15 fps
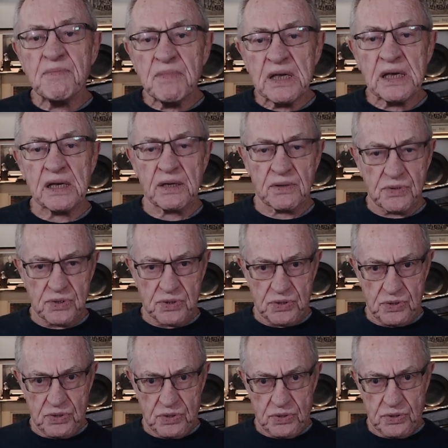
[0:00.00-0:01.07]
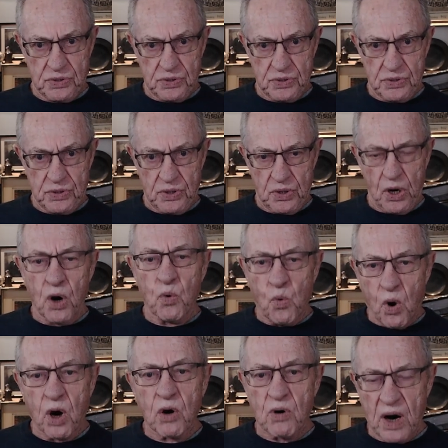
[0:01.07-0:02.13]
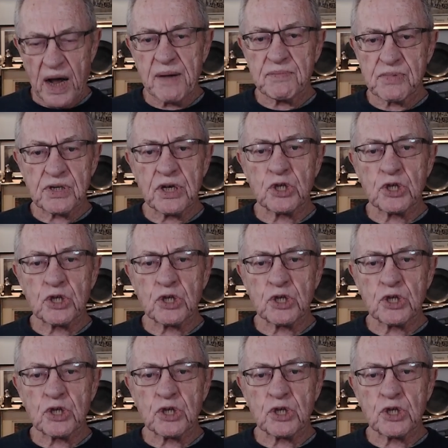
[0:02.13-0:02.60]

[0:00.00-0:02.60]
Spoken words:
means are war crimes.